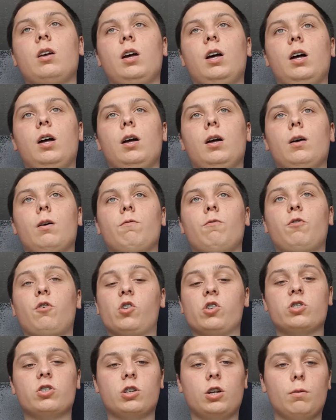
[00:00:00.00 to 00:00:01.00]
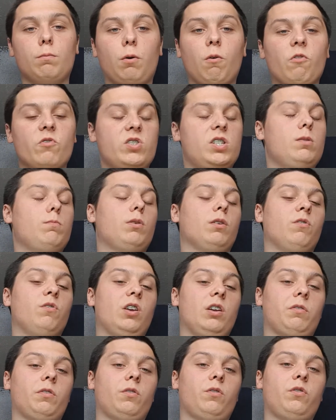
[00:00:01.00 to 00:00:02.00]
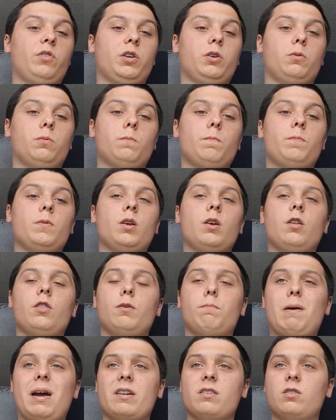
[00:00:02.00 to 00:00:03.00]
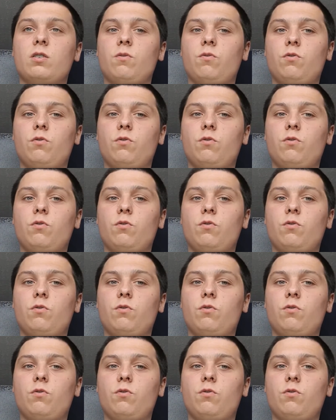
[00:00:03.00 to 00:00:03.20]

Forrest Gump, obviously my favourite film. The Back to the